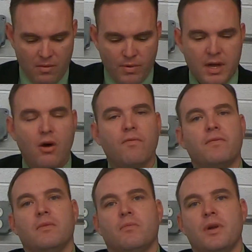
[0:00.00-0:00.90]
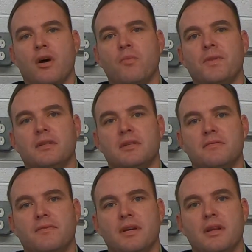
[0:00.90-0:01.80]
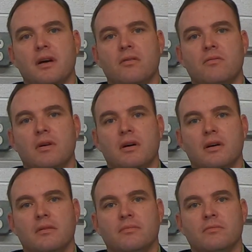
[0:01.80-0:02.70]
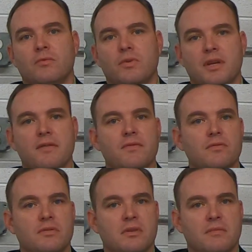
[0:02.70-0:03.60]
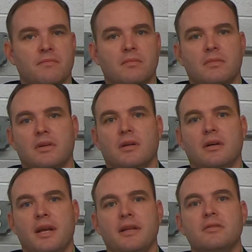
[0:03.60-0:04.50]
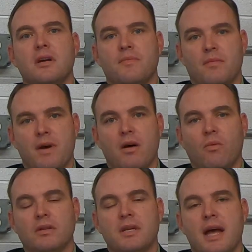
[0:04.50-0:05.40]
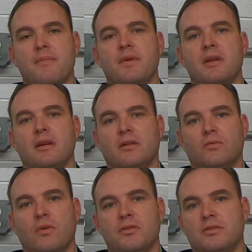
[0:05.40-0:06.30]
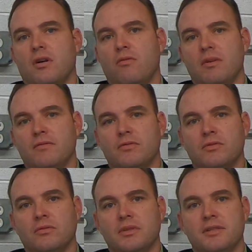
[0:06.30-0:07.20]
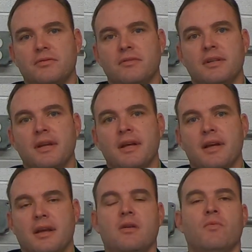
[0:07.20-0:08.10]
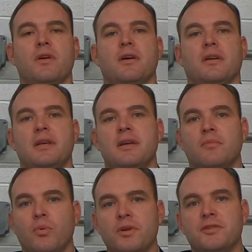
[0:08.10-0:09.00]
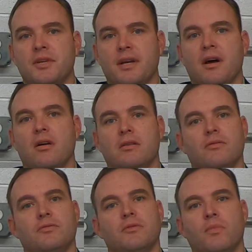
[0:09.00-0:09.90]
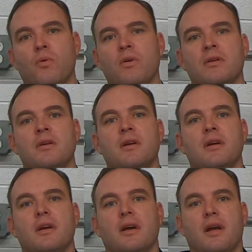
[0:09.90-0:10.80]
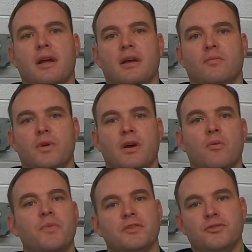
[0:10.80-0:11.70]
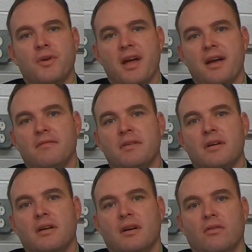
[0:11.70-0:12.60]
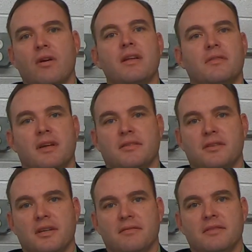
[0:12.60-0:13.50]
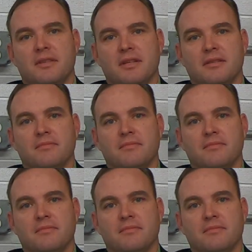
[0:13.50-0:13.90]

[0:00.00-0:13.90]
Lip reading: we hope that this video will give you some heads up about what's happening at the Ouachita River School District. And we, again, appreciate all of your support, and we hope that you have a great Thanksgiving season.